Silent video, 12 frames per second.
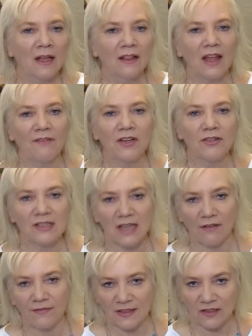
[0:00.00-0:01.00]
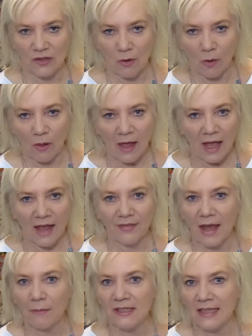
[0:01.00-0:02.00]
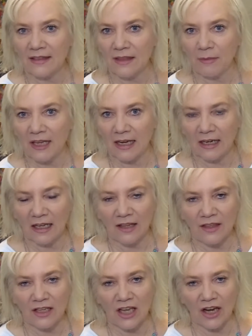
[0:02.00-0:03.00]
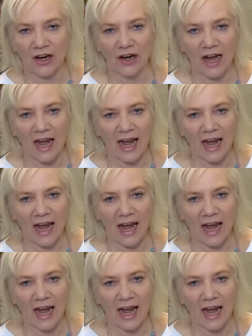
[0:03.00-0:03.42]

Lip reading: Love Yourself and Soul. And that was at the beginning of the year,